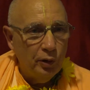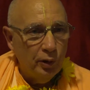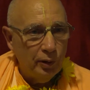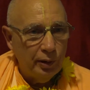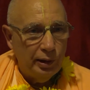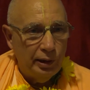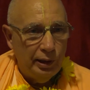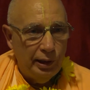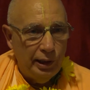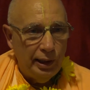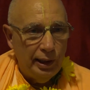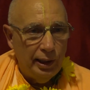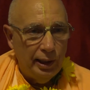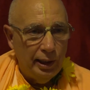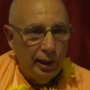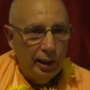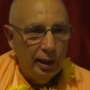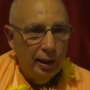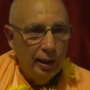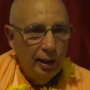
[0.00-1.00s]
cook
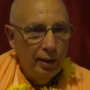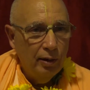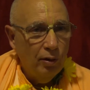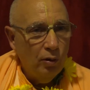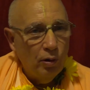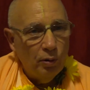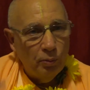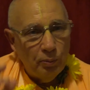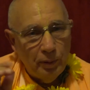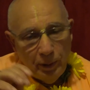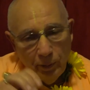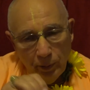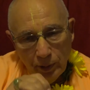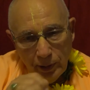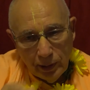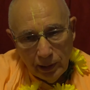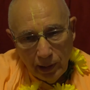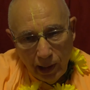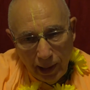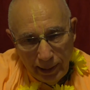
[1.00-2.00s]
ghee, or we
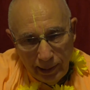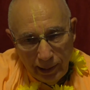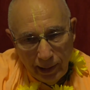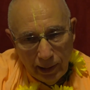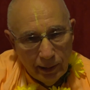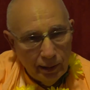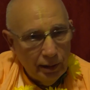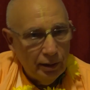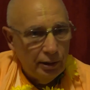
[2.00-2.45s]
would light,